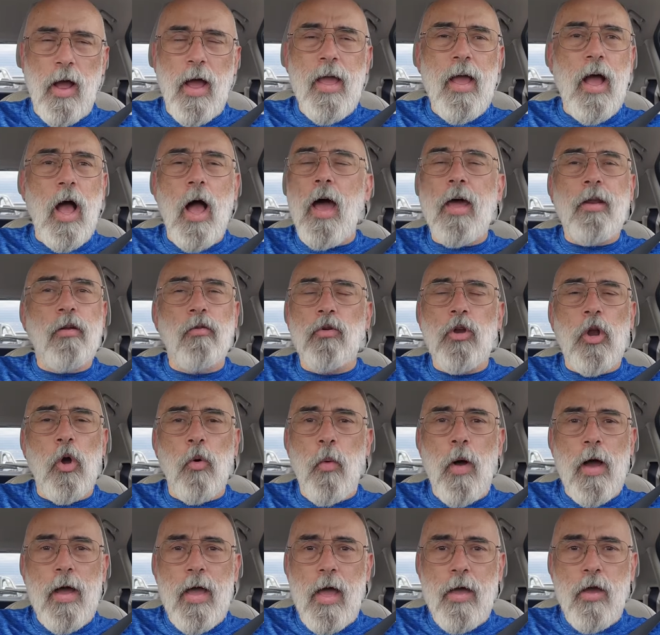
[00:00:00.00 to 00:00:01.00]
I don't know
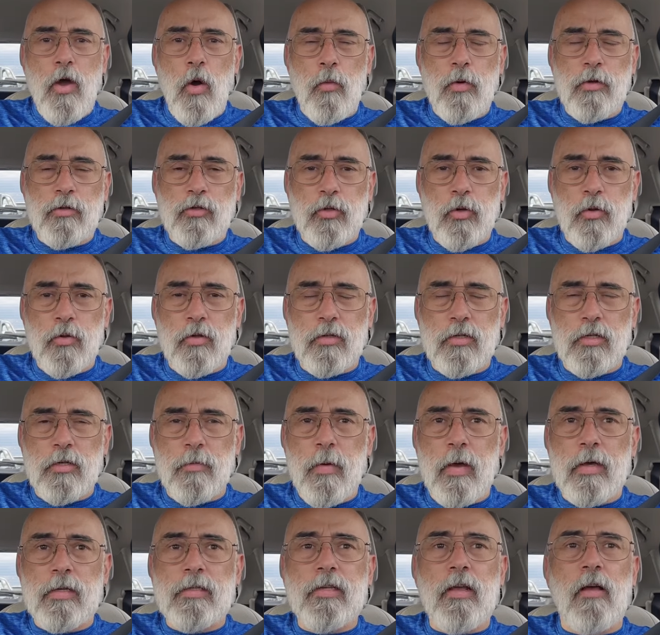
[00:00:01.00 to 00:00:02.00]
why I always do this
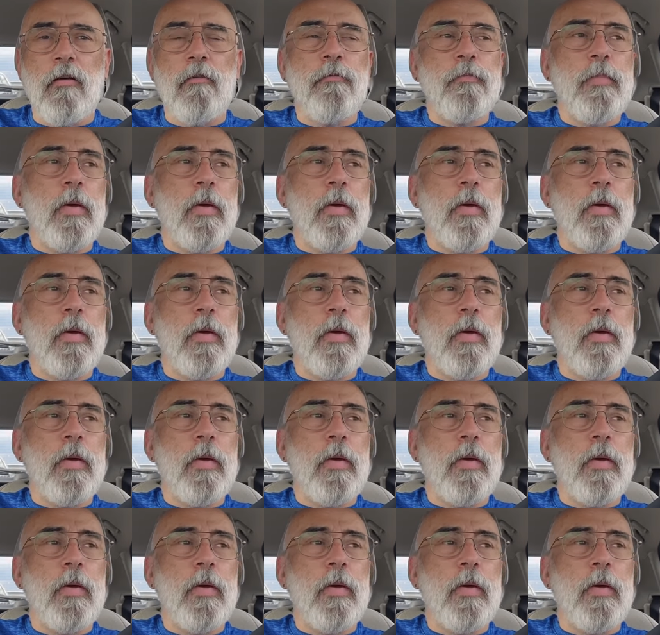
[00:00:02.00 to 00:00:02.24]
to myself,